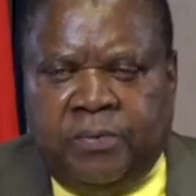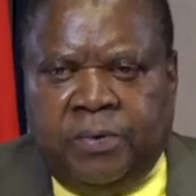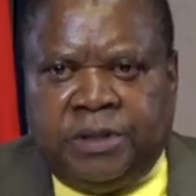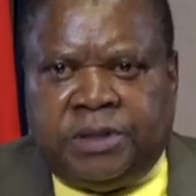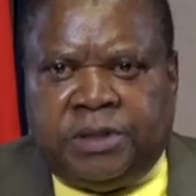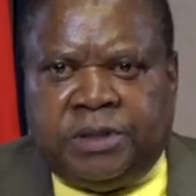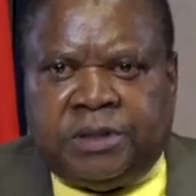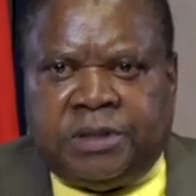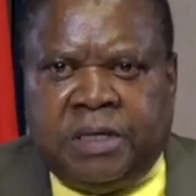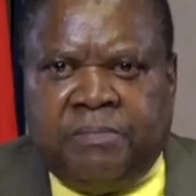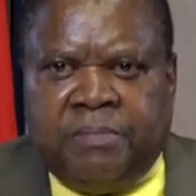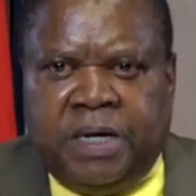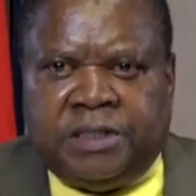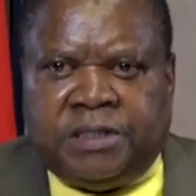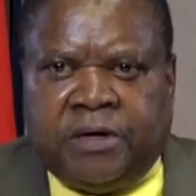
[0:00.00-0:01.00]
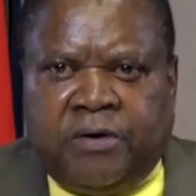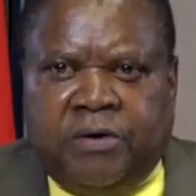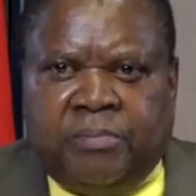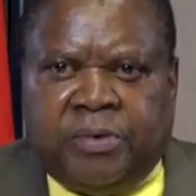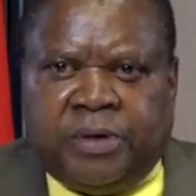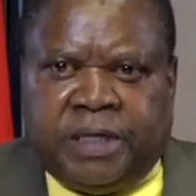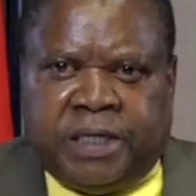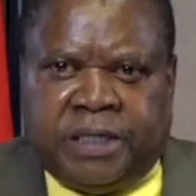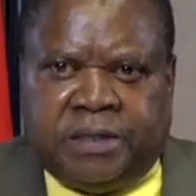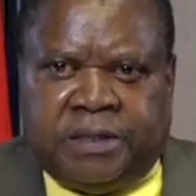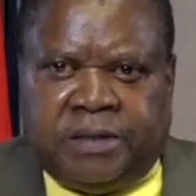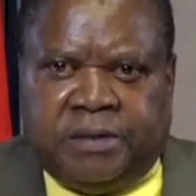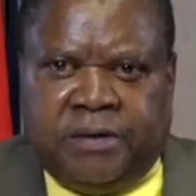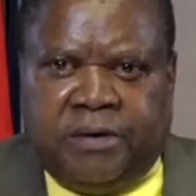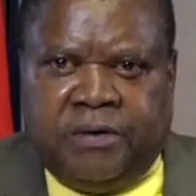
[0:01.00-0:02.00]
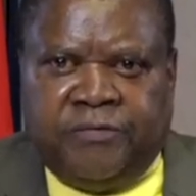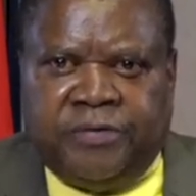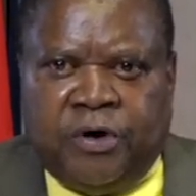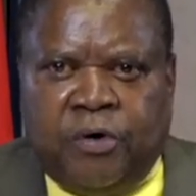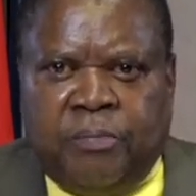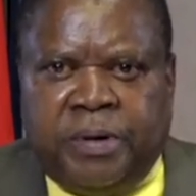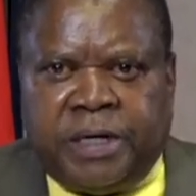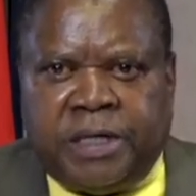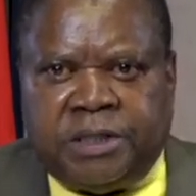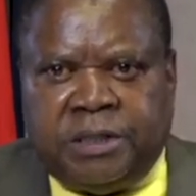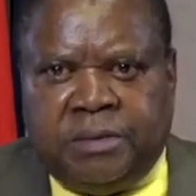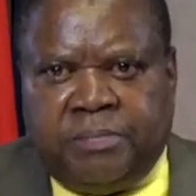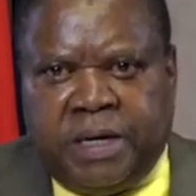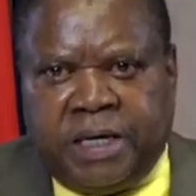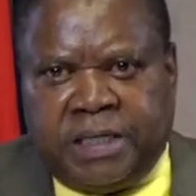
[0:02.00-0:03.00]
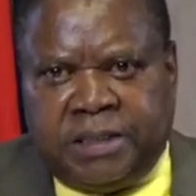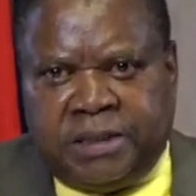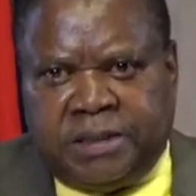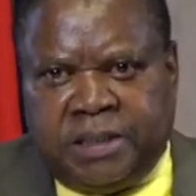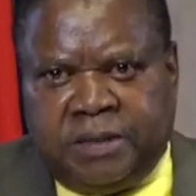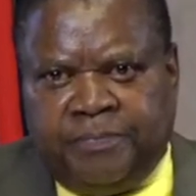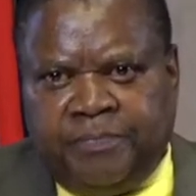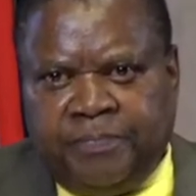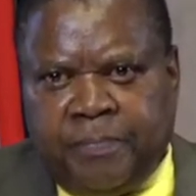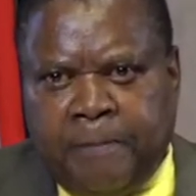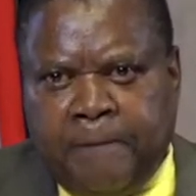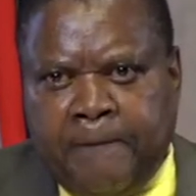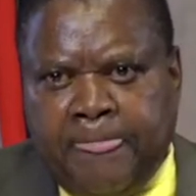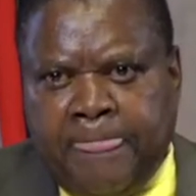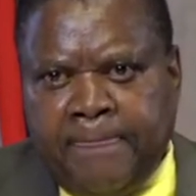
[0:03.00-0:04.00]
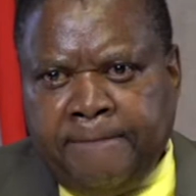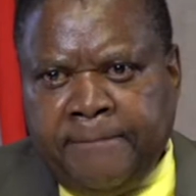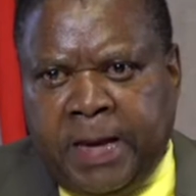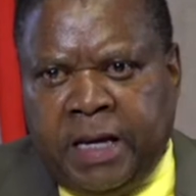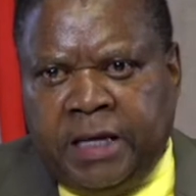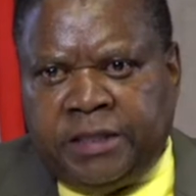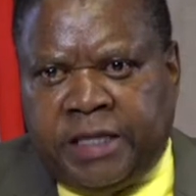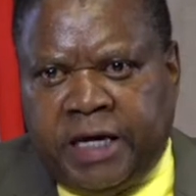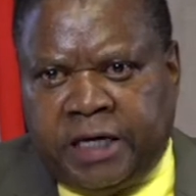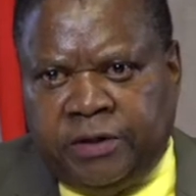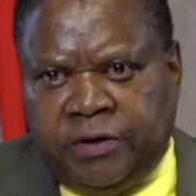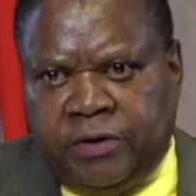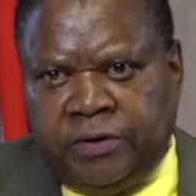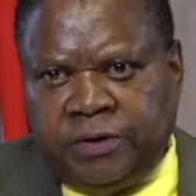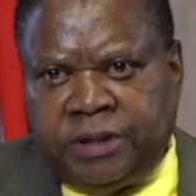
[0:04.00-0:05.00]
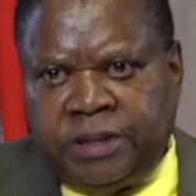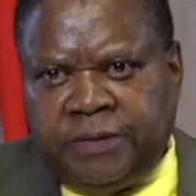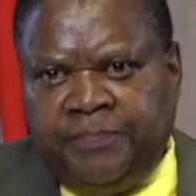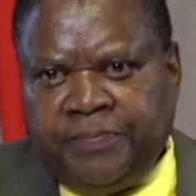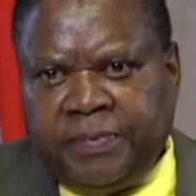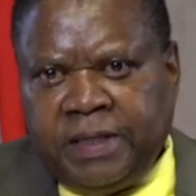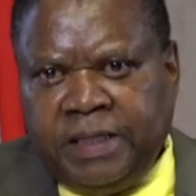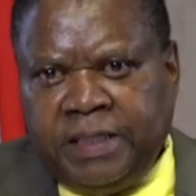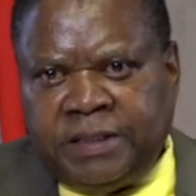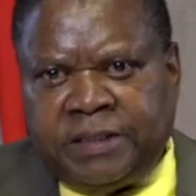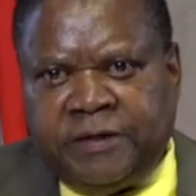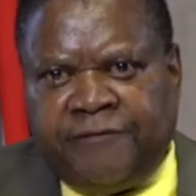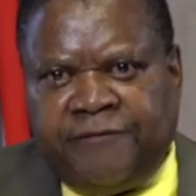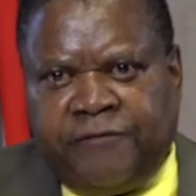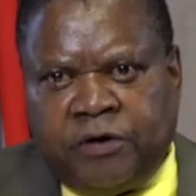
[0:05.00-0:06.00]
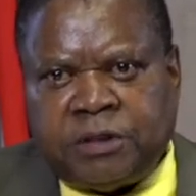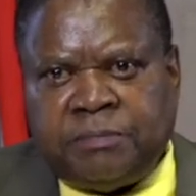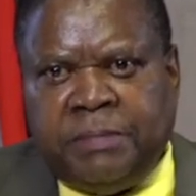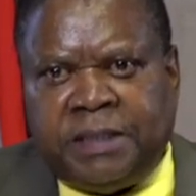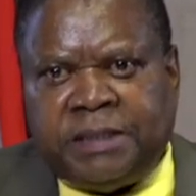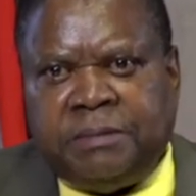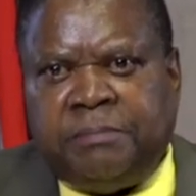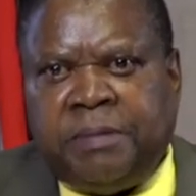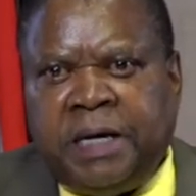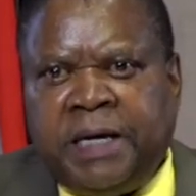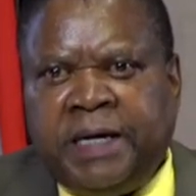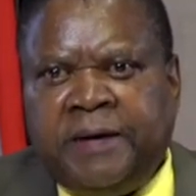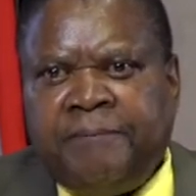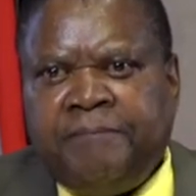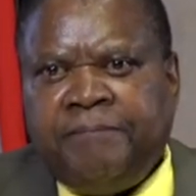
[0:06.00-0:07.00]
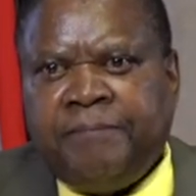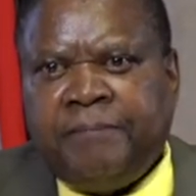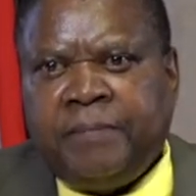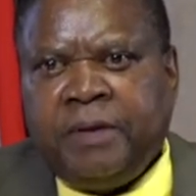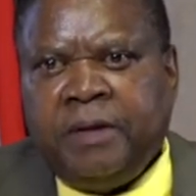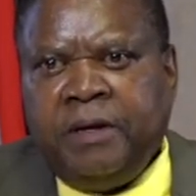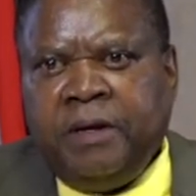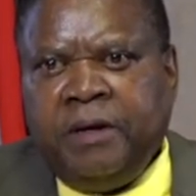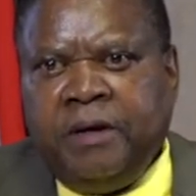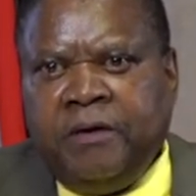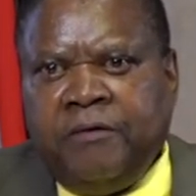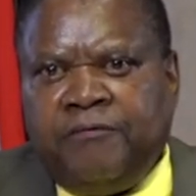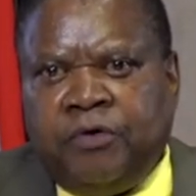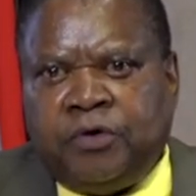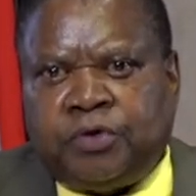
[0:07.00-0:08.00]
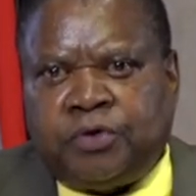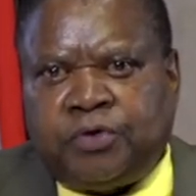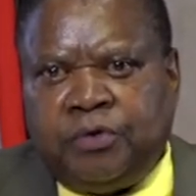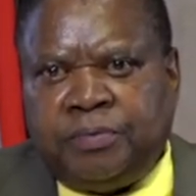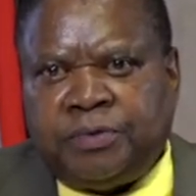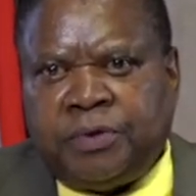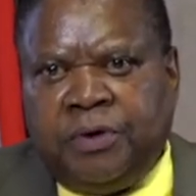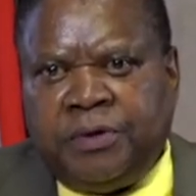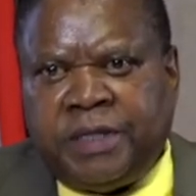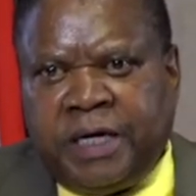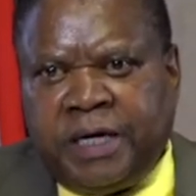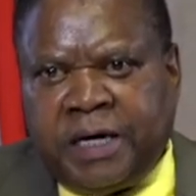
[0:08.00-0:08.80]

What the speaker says: which is a major component of the Operation Phakisa. Technology is a force multiplier for troops on the